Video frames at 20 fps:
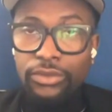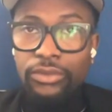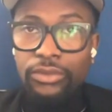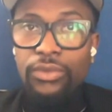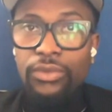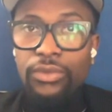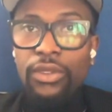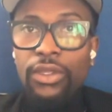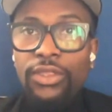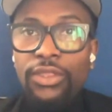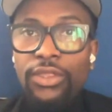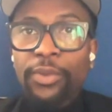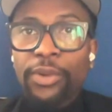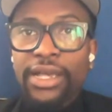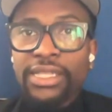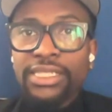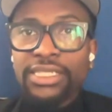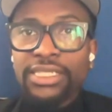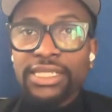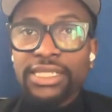process
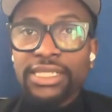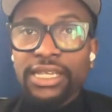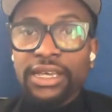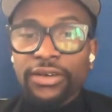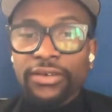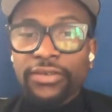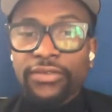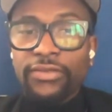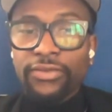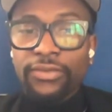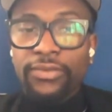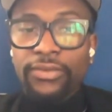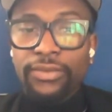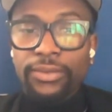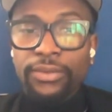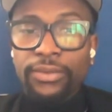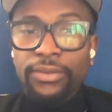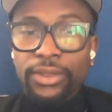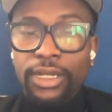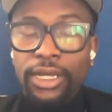of
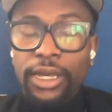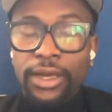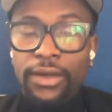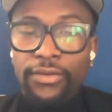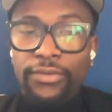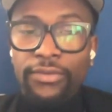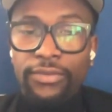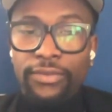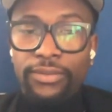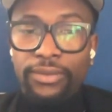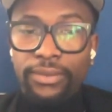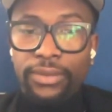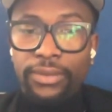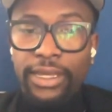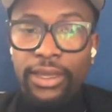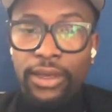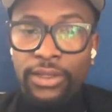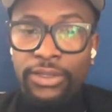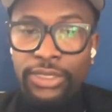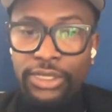of like
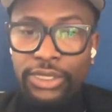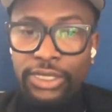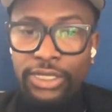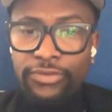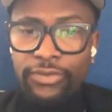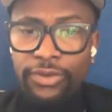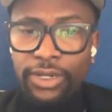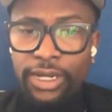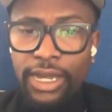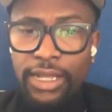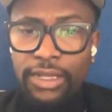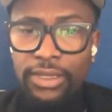auditioning for college, or